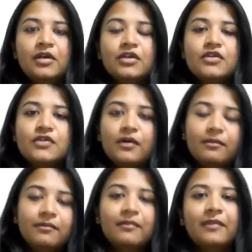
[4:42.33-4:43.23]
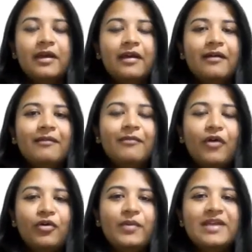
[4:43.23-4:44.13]
So
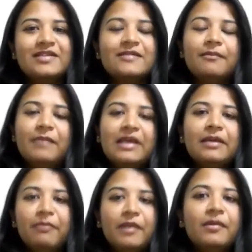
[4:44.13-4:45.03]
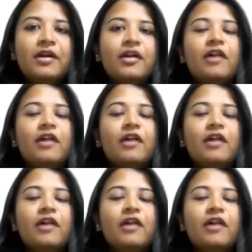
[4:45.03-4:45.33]
always being a member